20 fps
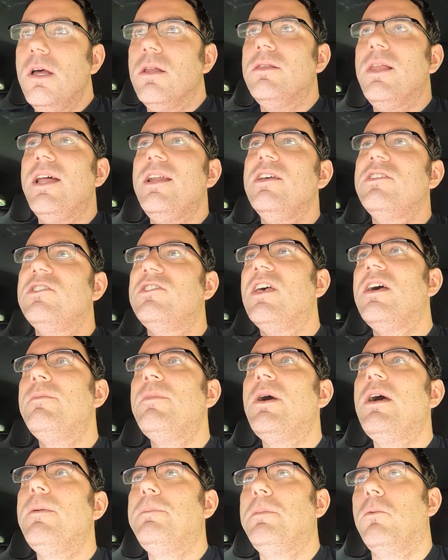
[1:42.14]
Let us sum
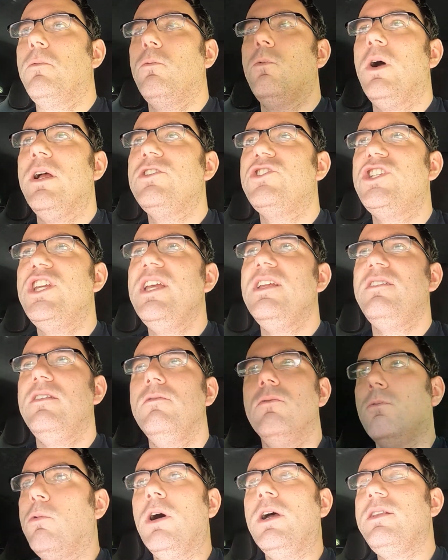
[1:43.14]
up what
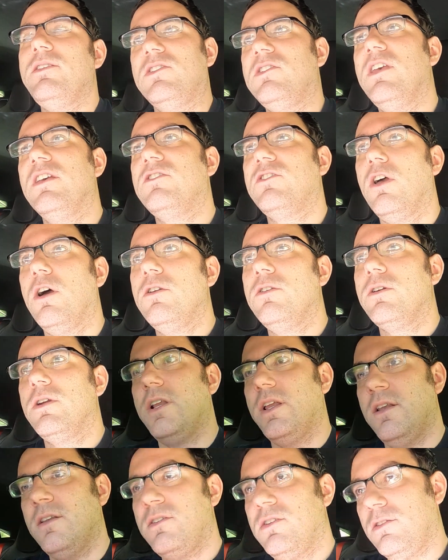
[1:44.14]

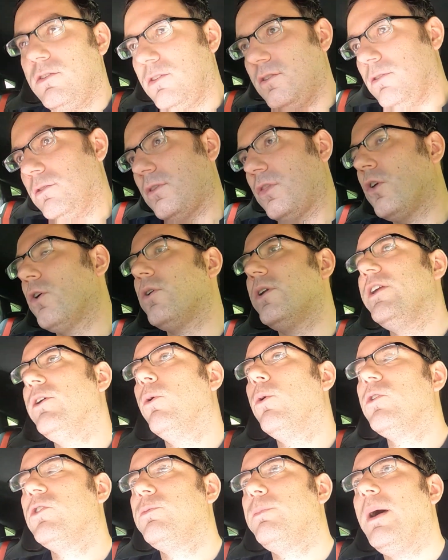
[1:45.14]
630
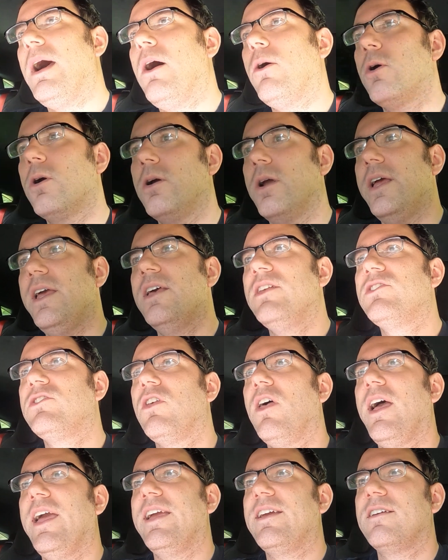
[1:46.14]
horsepower is
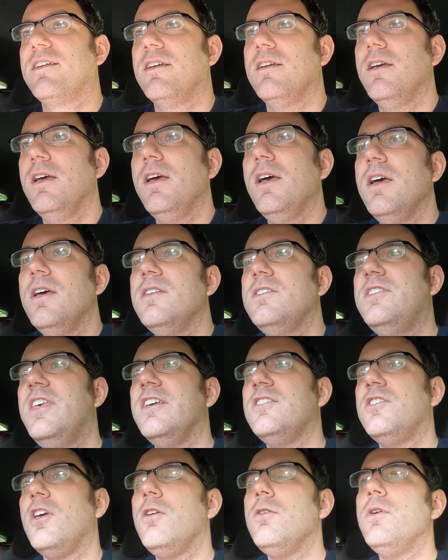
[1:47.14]
like.
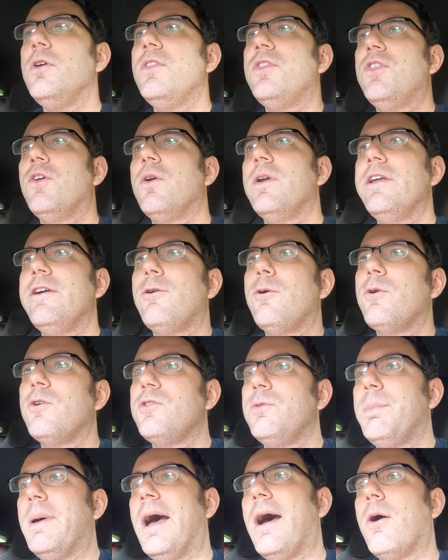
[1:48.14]
630
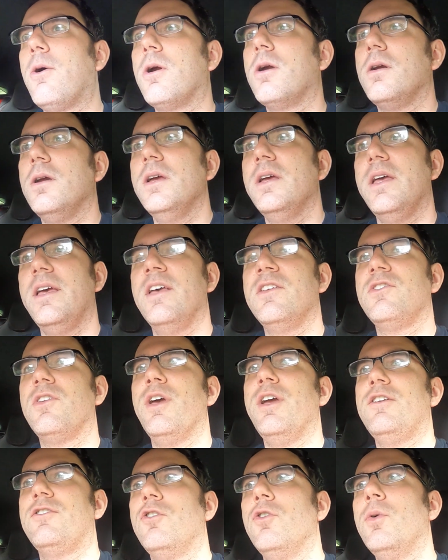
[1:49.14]
horsepower is
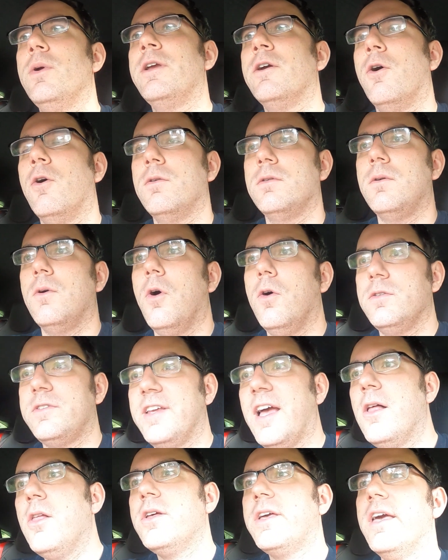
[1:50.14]
like doing
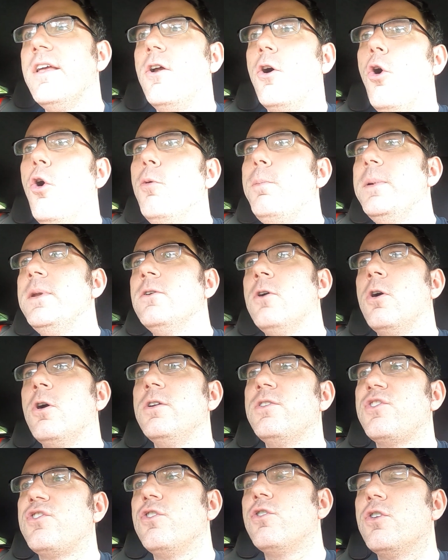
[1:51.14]
delicate open
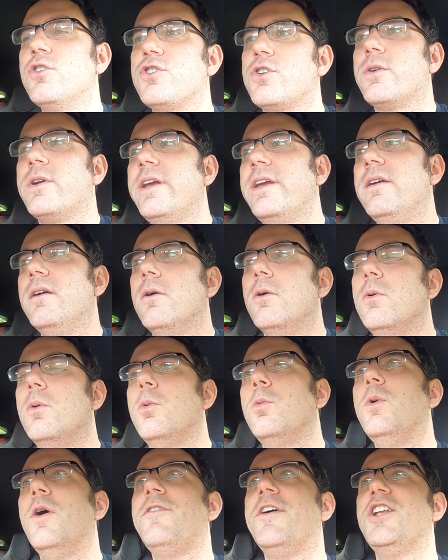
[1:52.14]
heart surgery
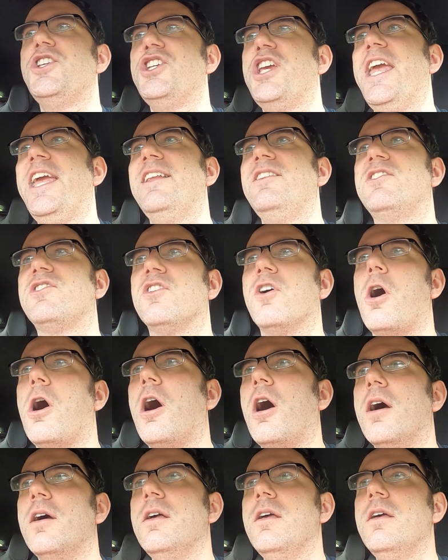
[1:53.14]
with a chainsaw.